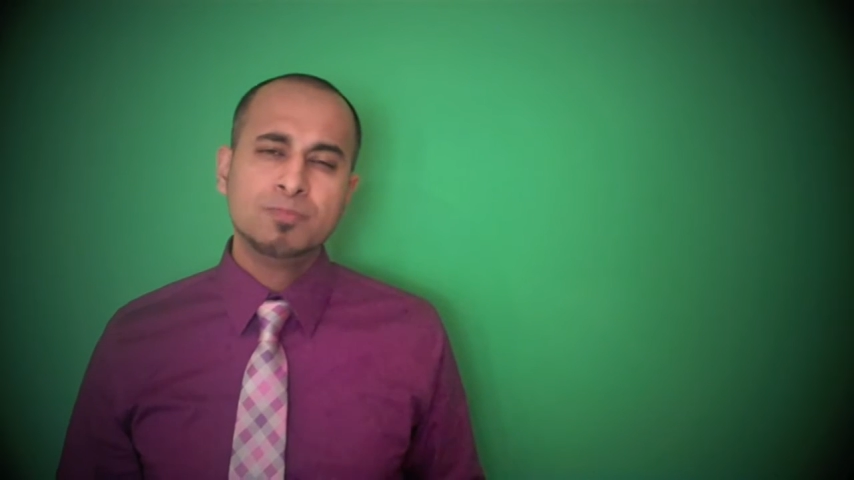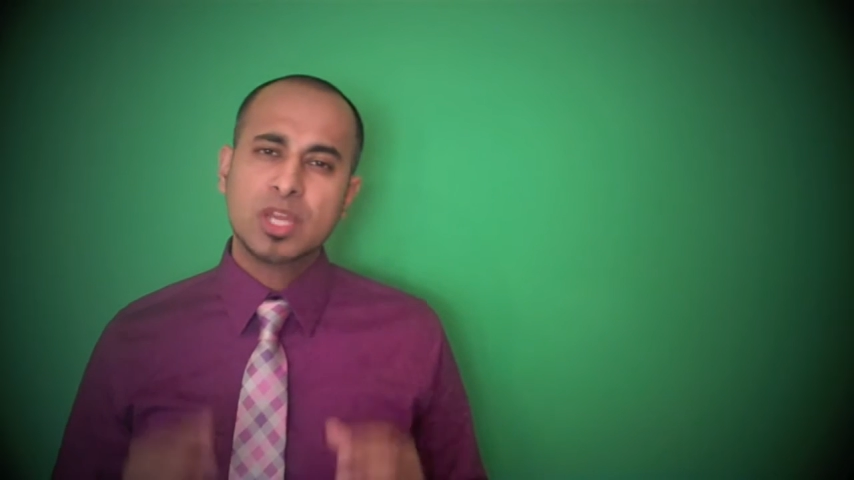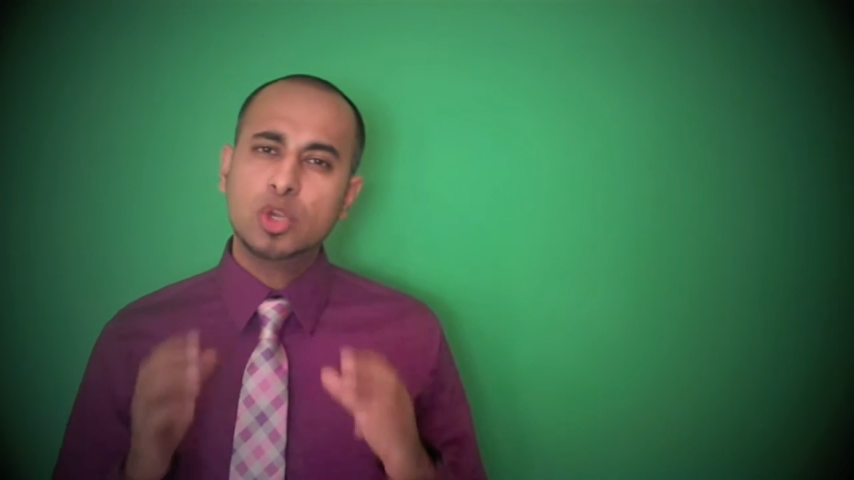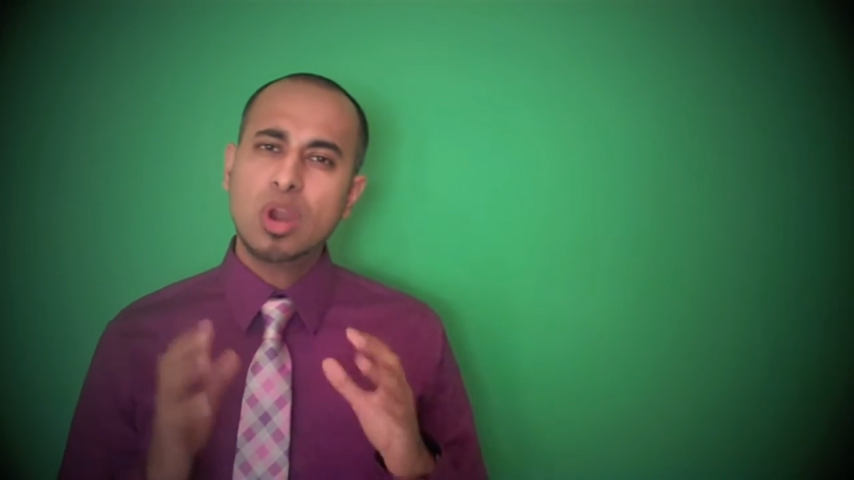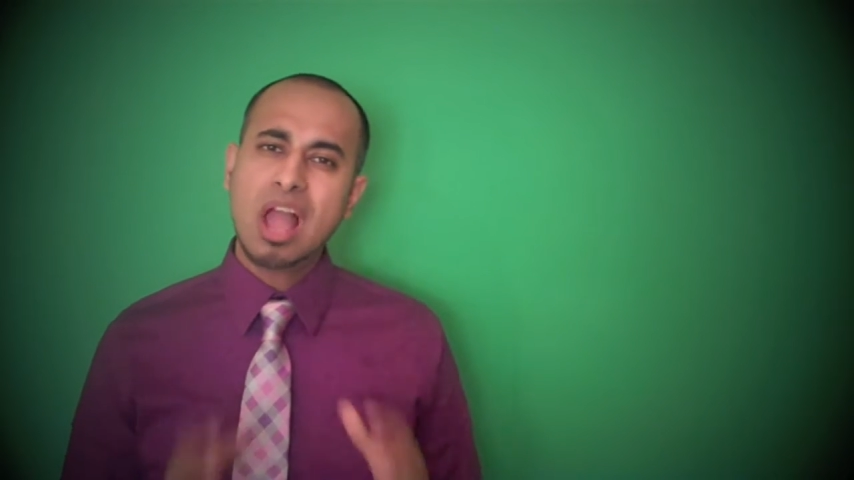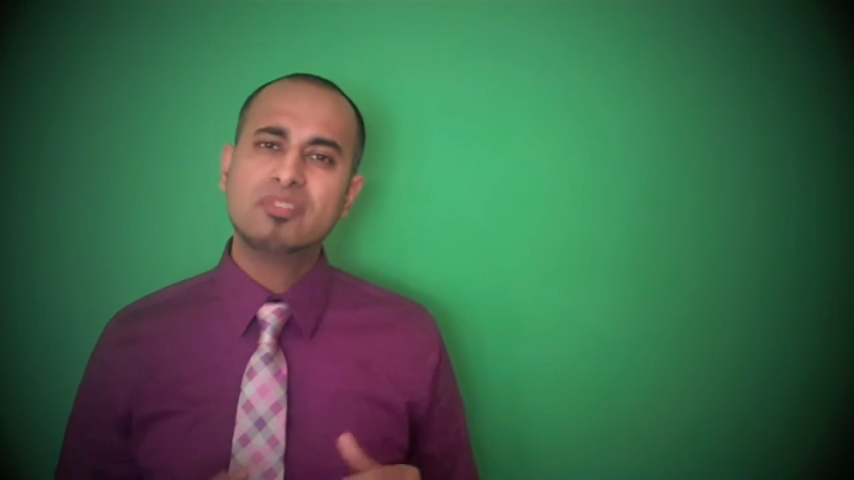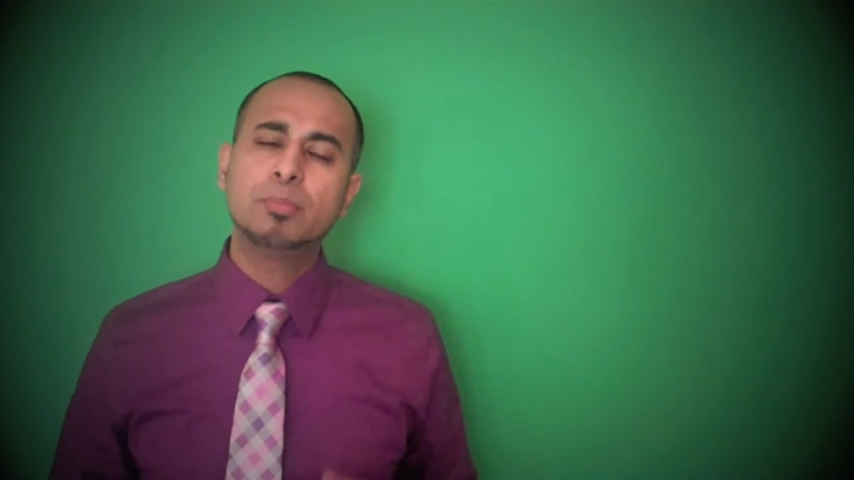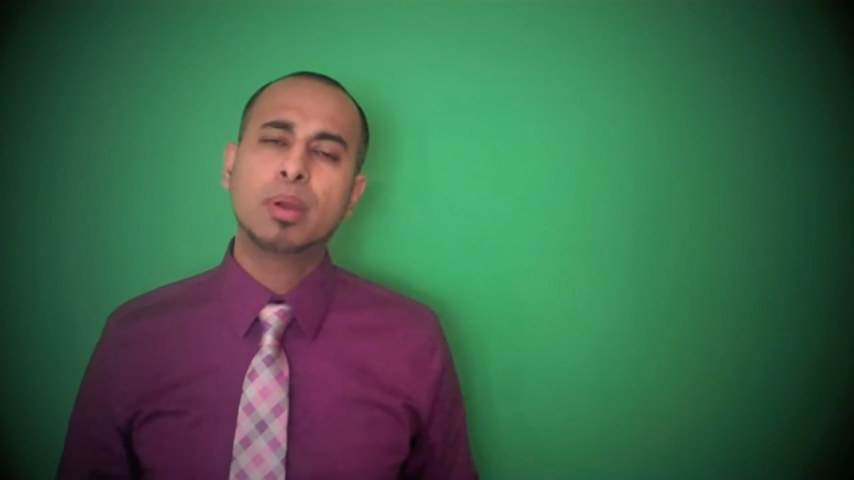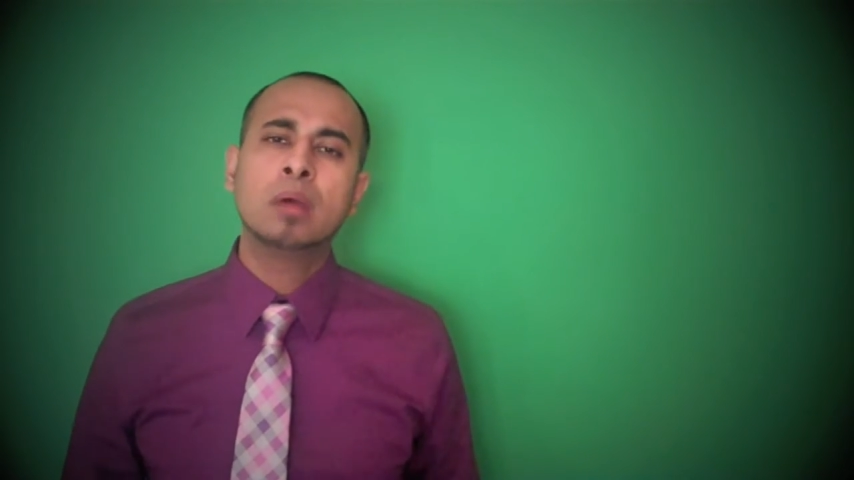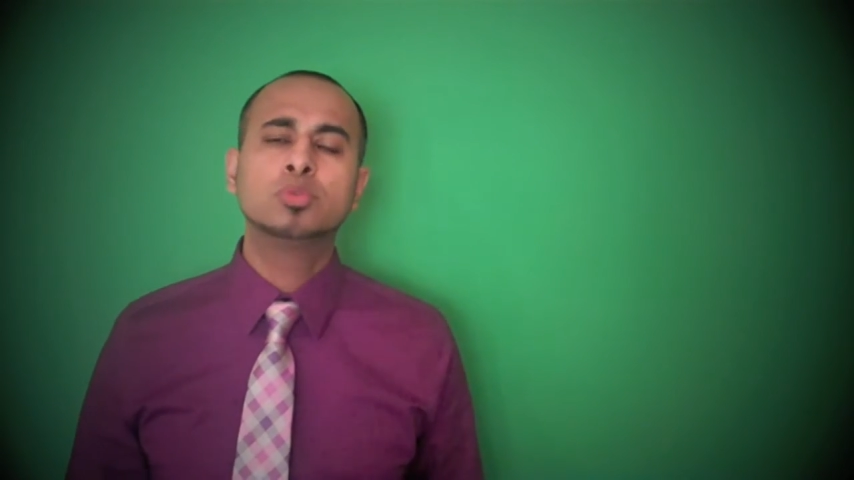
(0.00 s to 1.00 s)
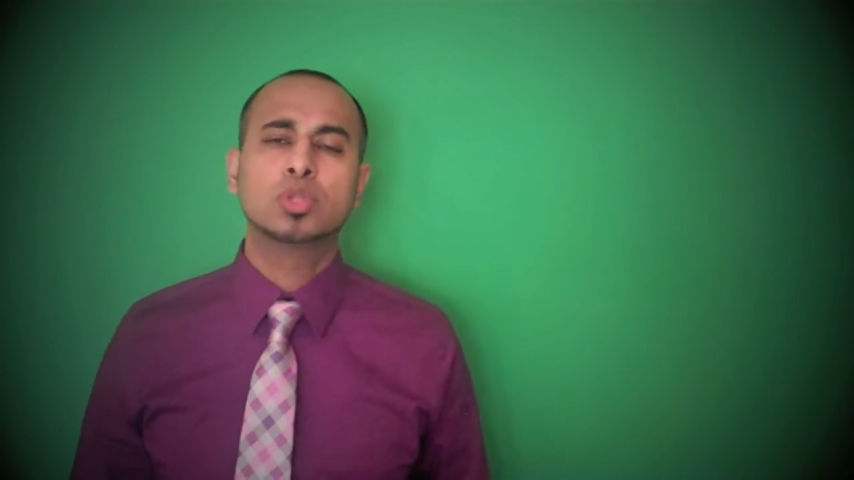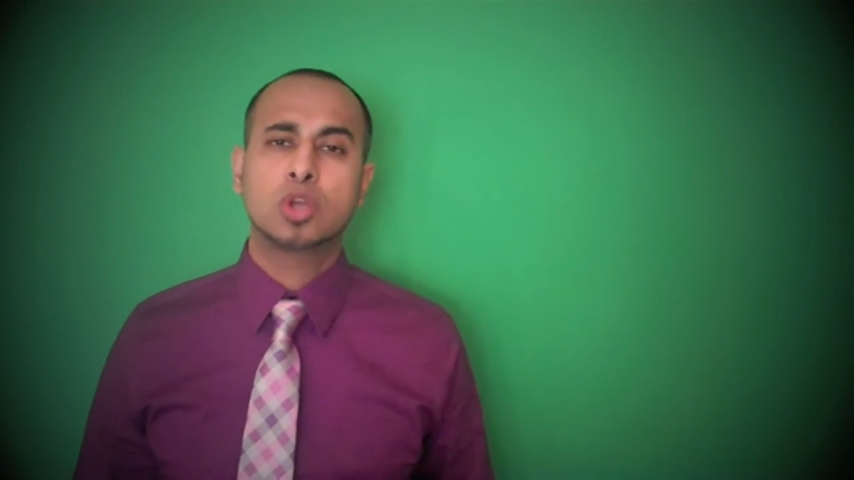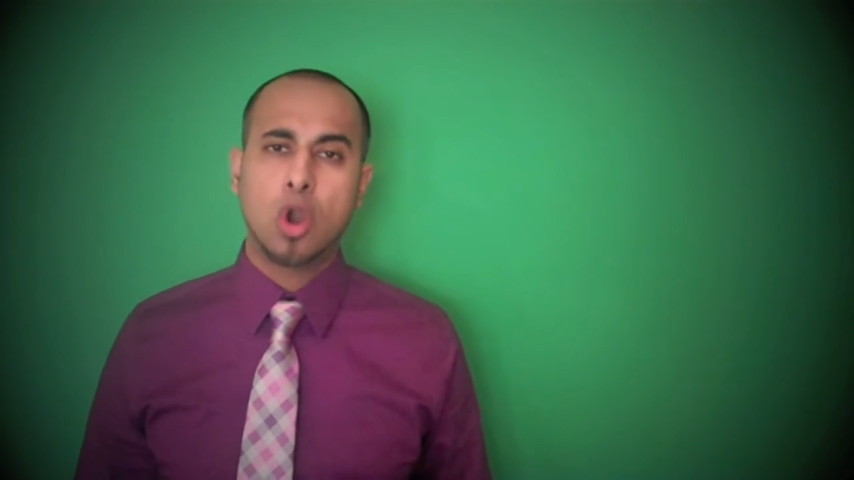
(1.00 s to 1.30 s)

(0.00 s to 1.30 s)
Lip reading: then you're having problems with